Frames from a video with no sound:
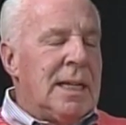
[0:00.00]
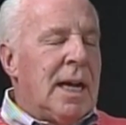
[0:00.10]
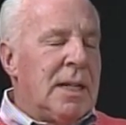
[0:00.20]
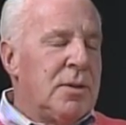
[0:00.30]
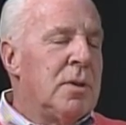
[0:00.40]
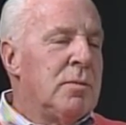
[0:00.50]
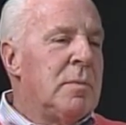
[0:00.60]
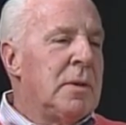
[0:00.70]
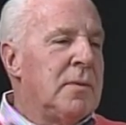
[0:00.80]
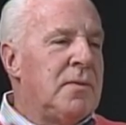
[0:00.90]
I told the
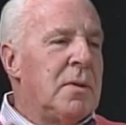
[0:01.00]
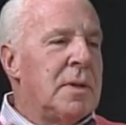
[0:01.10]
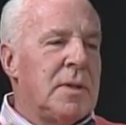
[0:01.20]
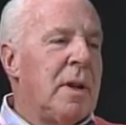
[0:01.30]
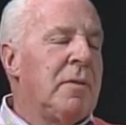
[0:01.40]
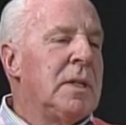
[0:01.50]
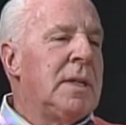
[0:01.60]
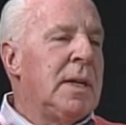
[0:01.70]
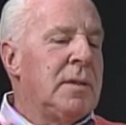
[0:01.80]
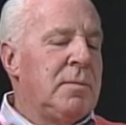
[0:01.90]
woman on the phone, I said, I really
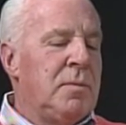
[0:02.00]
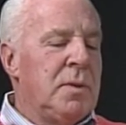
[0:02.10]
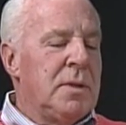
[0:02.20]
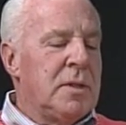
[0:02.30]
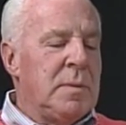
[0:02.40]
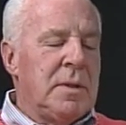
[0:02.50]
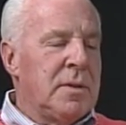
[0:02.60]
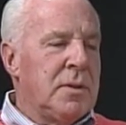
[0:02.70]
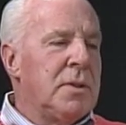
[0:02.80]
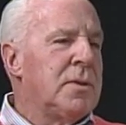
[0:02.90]
can't do this because
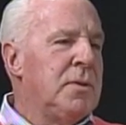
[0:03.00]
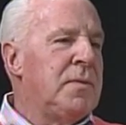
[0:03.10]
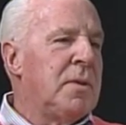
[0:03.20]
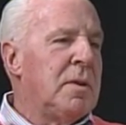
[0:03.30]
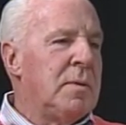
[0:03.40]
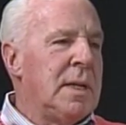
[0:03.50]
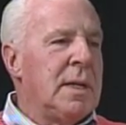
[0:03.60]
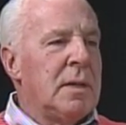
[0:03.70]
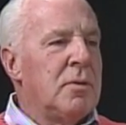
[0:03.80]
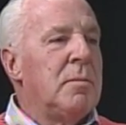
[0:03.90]
it's just too far away and
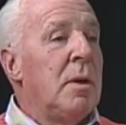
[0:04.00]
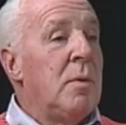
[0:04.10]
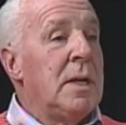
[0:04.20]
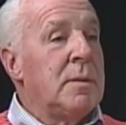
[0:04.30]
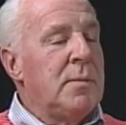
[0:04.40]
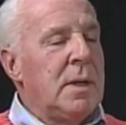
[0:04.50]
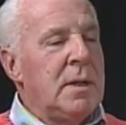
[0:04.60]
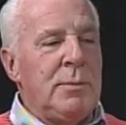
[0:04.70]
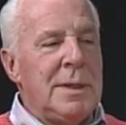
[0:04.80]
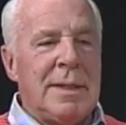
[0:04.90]
I don't know my way up there.
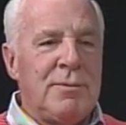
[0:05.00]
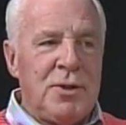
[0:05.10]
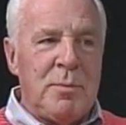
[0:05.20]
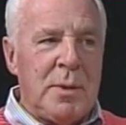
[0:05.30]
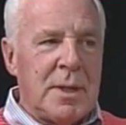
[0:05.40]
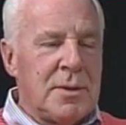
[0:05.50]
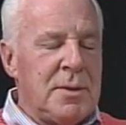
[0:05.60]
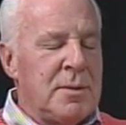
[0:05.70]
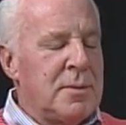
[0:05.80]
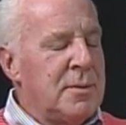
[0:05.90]
We didn't have GPS
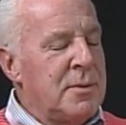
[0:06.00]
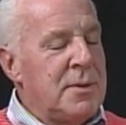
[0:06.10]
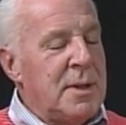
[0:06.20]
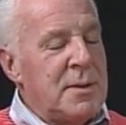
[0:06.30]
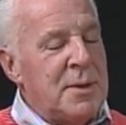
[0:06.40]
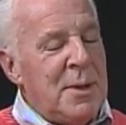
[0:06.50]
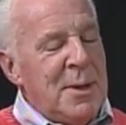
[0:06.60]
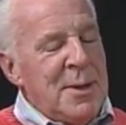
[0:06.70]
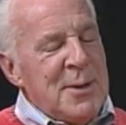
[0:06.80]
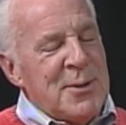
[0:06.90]
in those days.
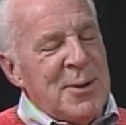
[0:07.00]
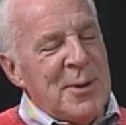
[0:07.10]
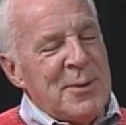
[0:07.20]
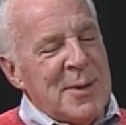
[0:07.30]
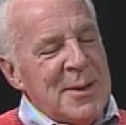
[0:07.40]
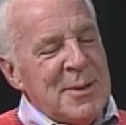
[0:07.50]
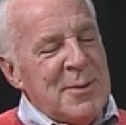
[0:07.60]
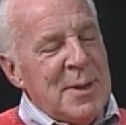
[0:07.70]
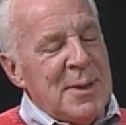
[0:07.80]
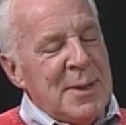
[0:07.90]
So
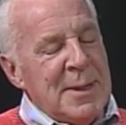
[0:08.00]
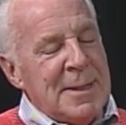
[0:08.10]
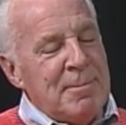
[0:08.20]
consequently,